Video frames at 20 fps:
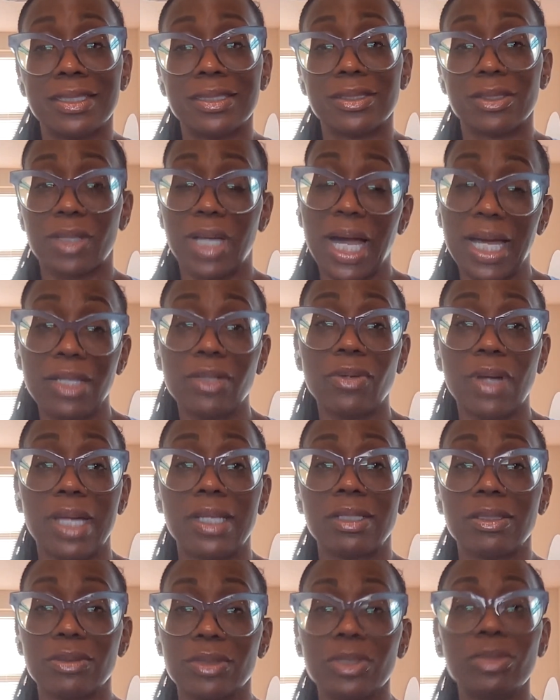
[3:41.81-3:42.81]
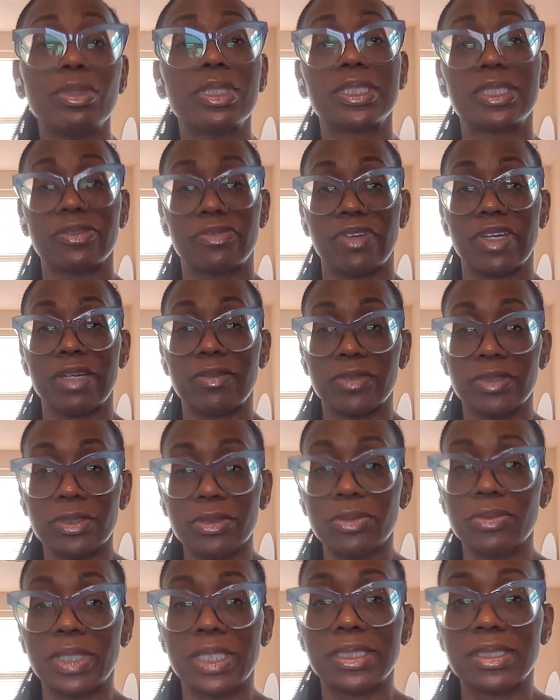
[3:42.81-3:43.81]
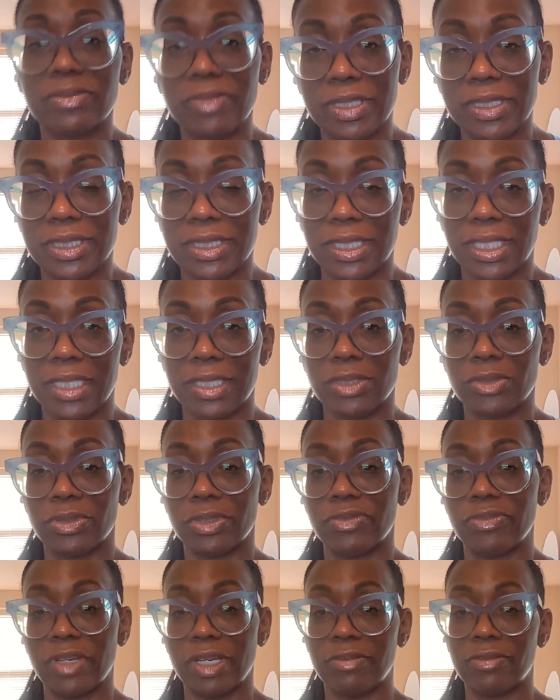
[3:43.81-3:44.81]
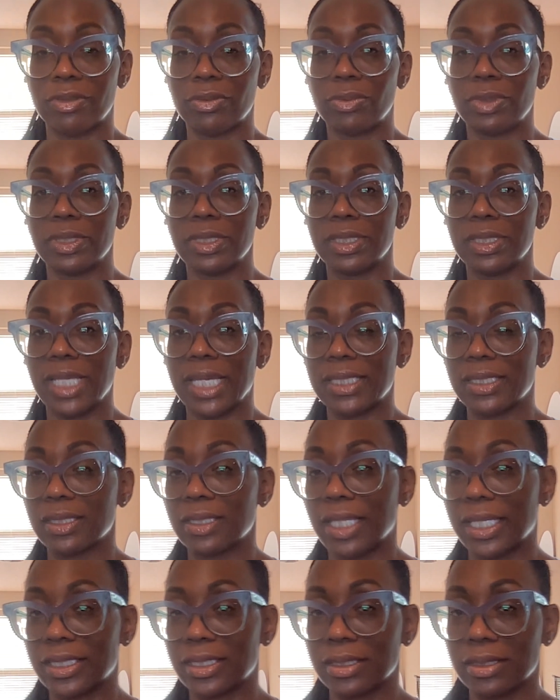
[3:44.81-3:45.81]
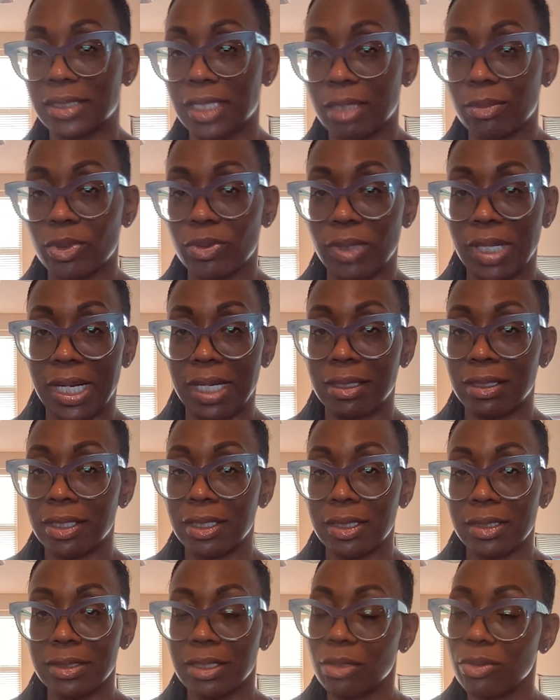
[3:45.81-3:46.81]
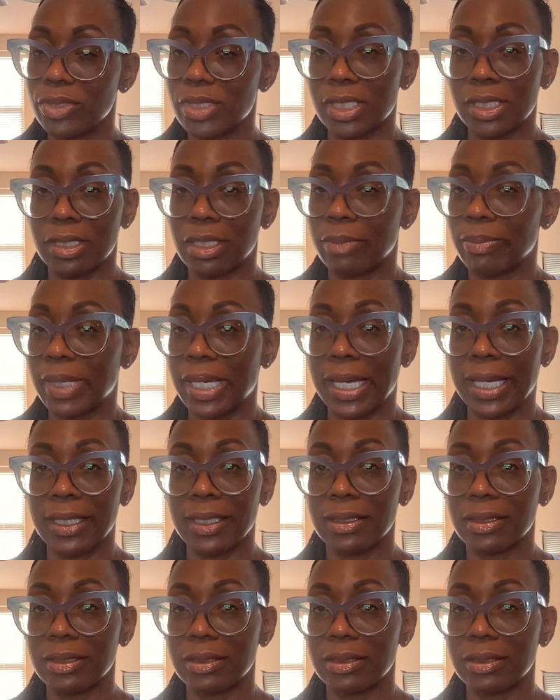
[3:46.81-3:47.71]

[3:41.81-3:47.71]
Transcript: So, Colorado, do us a favor. Do the rest of us in the country a favor. When the next elections come around, don't send her back.